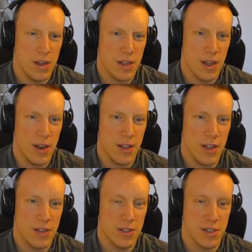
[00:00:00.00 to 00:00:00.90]
There
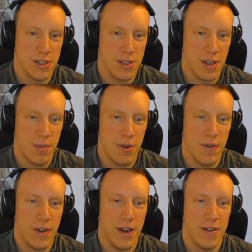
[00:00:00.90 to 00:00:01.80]
it is. come
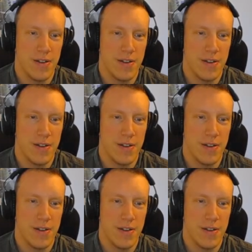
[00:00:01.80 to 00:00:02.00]
over here.